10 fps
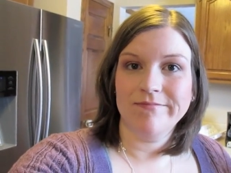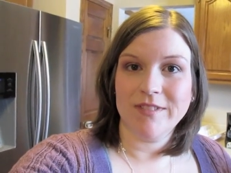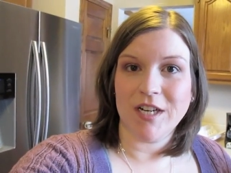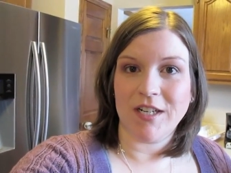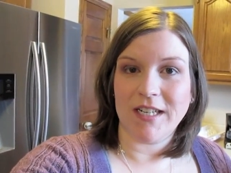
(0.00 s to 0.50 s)

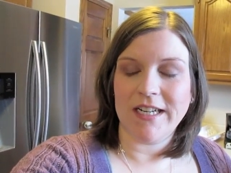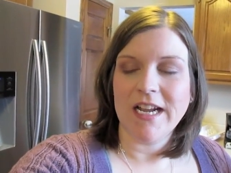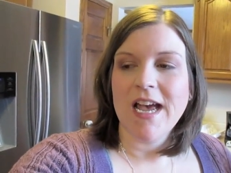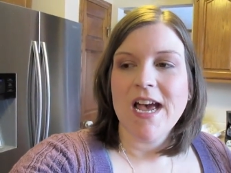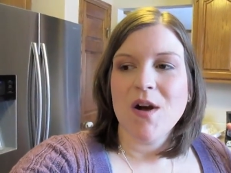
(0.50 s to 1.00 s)

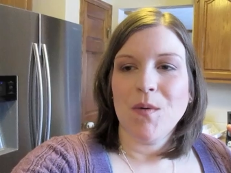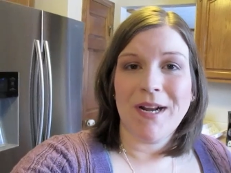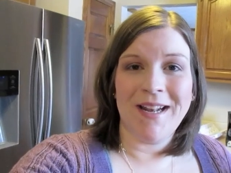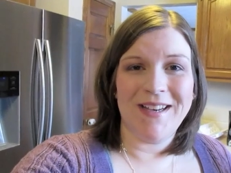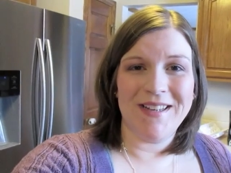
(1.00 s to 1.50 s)
Target. We're
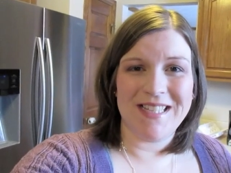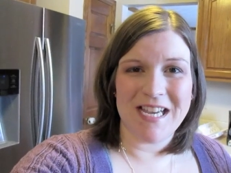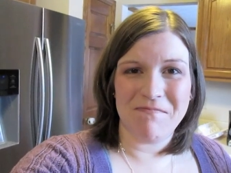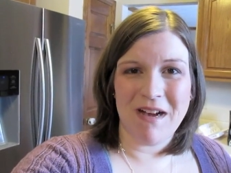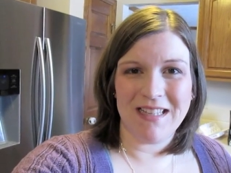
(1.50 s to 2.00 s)
going to go
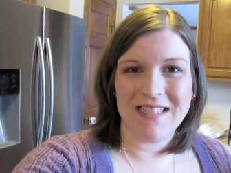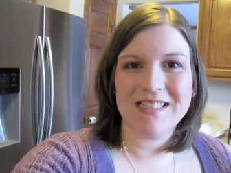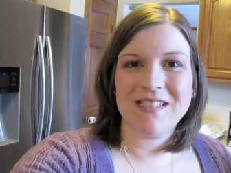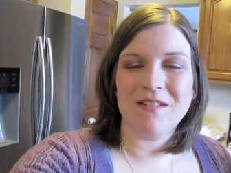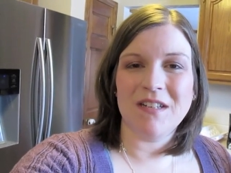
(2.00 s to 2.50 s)
take Bella to
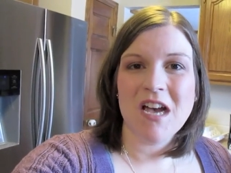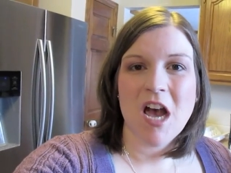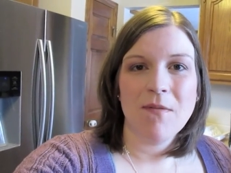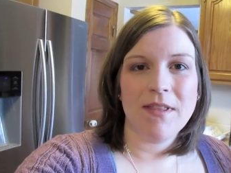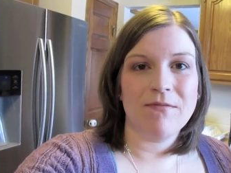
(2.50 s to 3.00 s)
school,
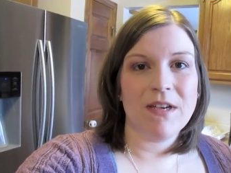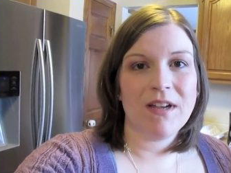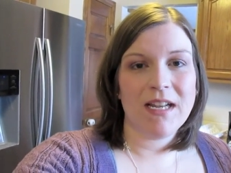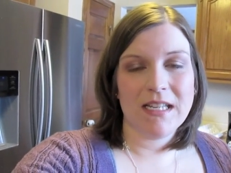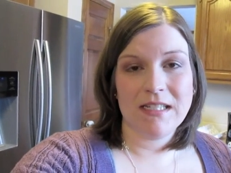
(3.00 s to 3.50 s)
but then we've
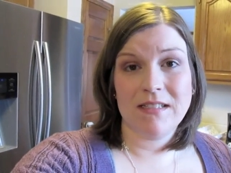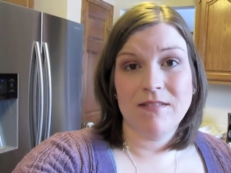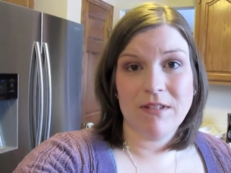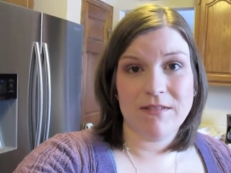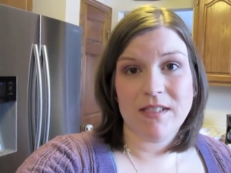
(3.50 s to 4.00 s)
got to get,
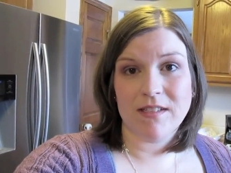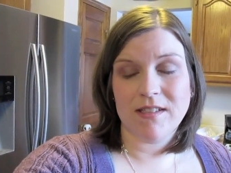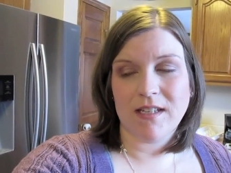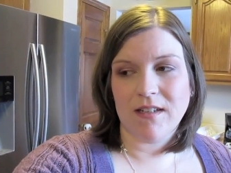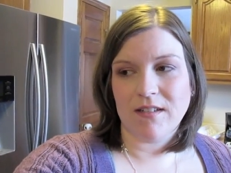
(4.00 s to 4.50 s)
we've
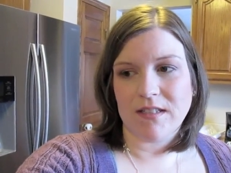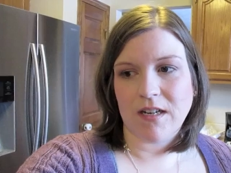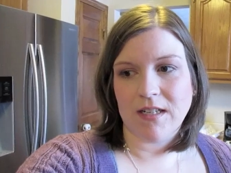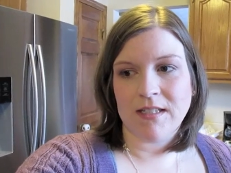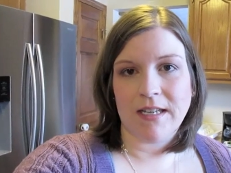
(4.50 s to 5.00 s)
seriously got to go to
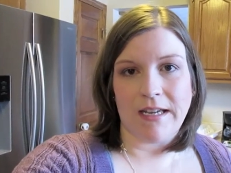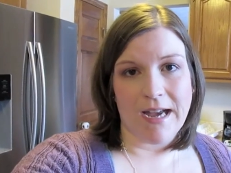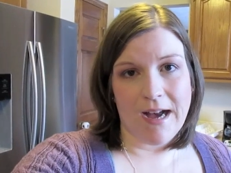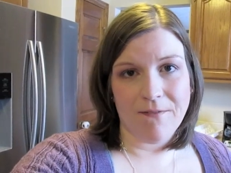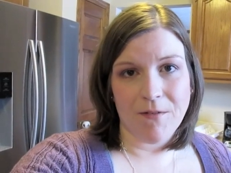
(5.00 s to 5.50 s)
Target to get
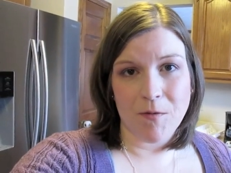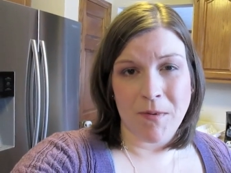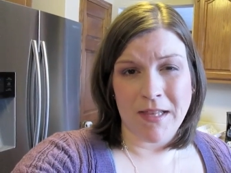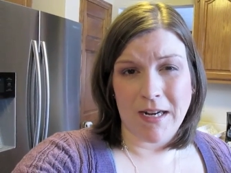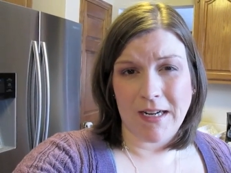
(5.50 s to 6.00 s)
cat food,
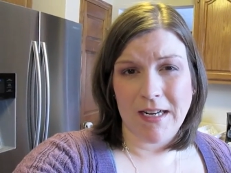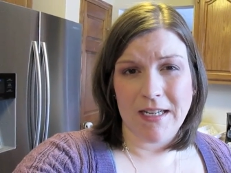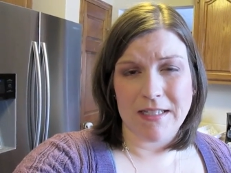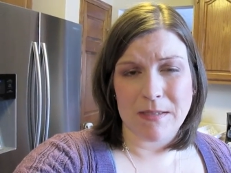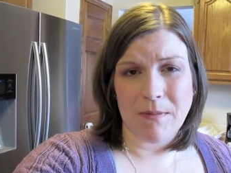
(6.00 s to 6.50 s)
but then I'm going to
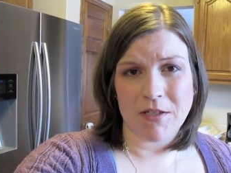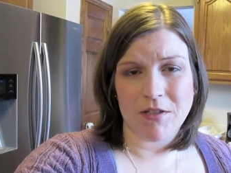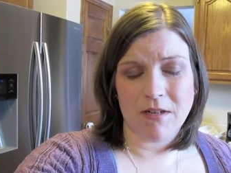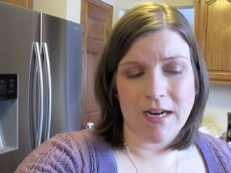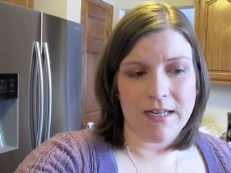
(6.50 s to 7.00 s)
get a
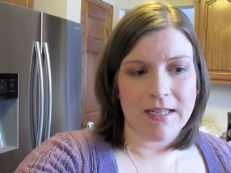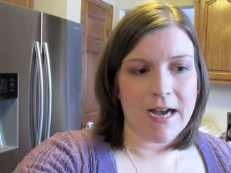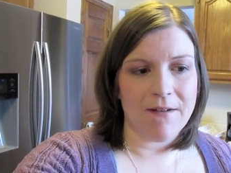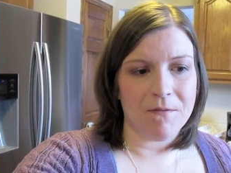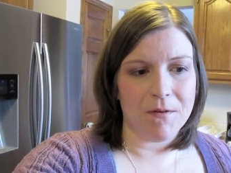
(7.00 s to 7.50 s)
special kind of
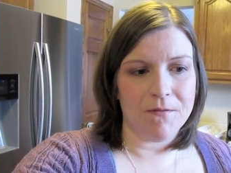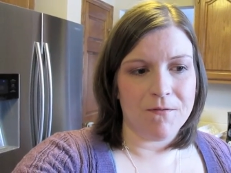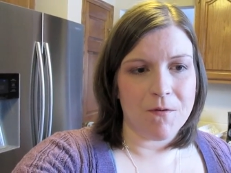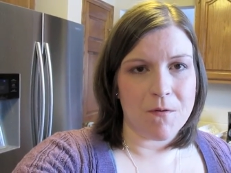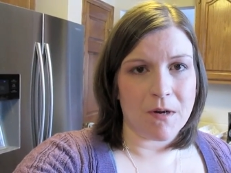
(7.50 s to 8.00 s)
cat food
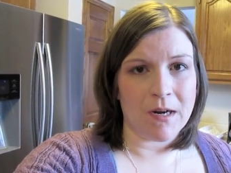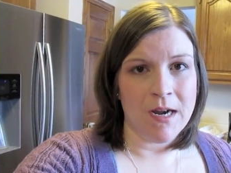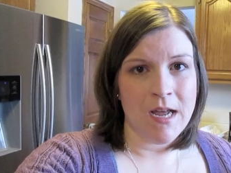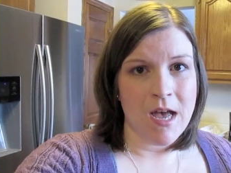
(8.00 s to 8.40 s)
for